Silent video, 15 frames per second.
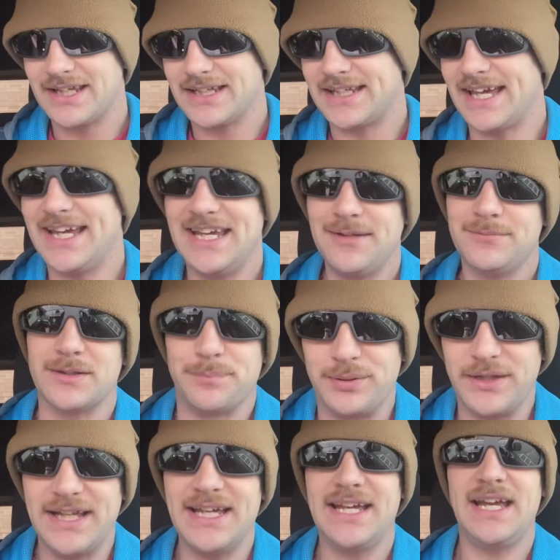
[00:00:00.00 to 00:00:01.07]
came to
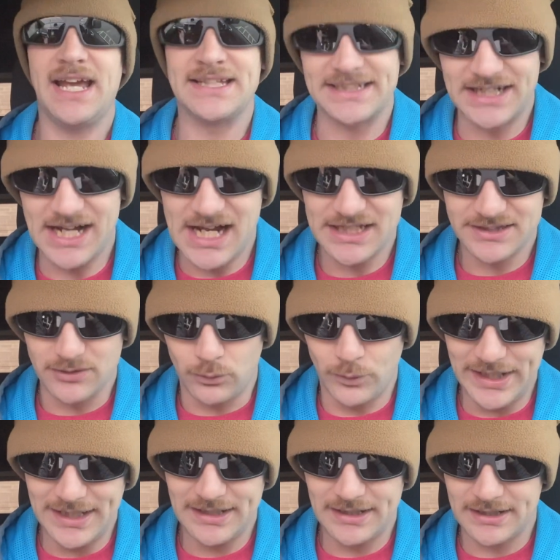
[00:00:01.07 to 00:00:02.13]
play and they got the
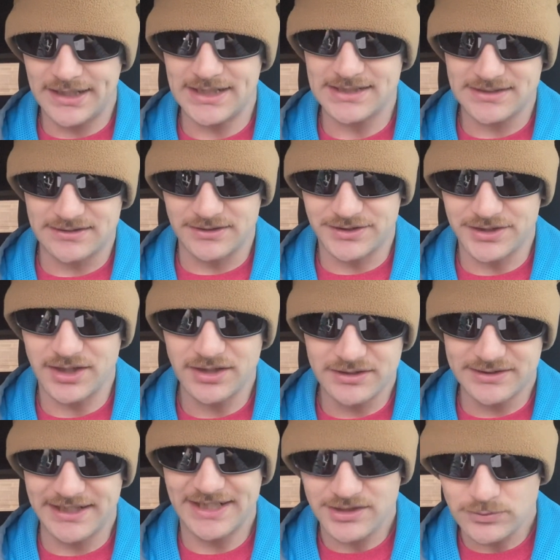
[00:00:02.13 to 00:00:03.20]
win against the
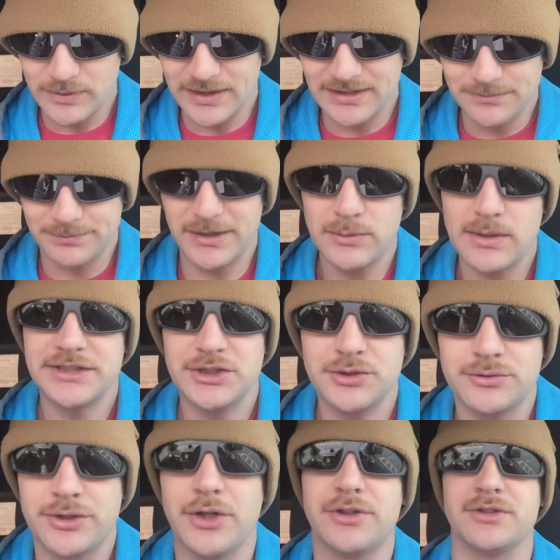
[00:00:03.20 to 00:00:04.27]
13th ranked
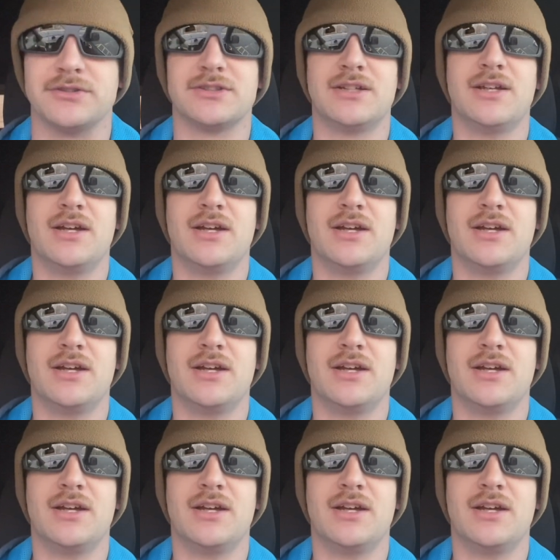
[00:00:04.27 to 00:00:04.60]
BYU Cougars.